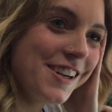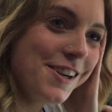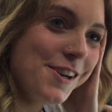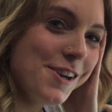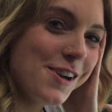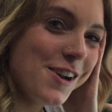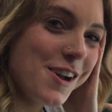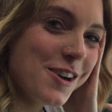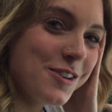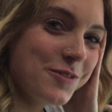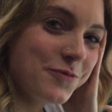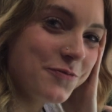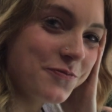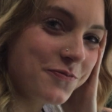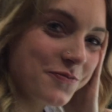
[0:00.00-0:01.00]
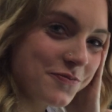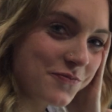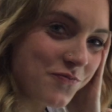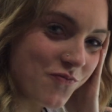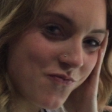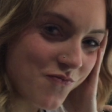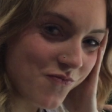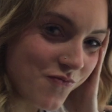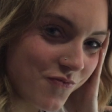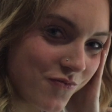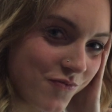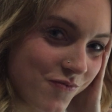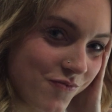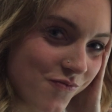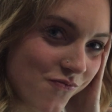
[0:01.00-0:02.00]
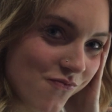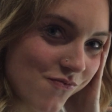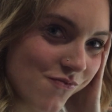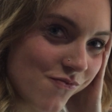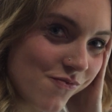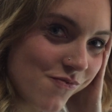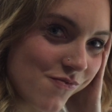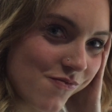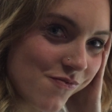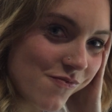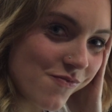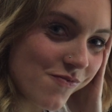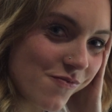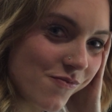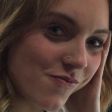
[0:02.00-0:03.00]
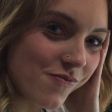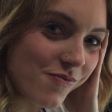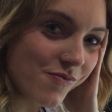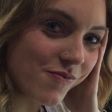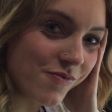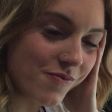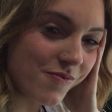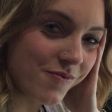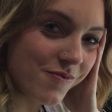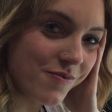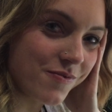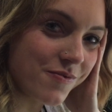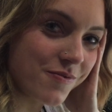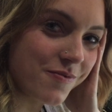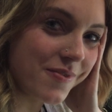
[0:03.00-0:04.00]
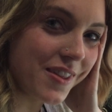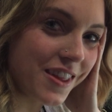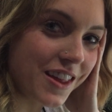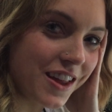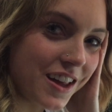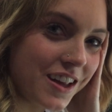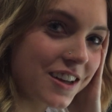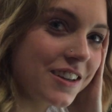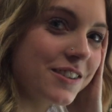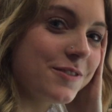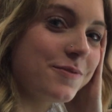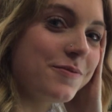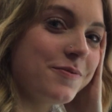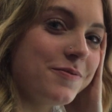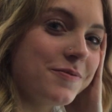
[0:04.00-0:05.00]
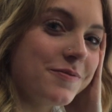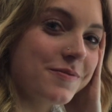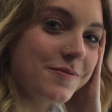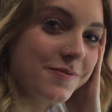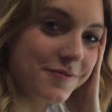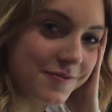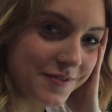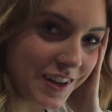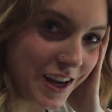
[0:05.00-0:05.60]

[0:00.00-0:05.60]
Your decision to go to college came down to Kent State and Arizona State, and you chose Kent State.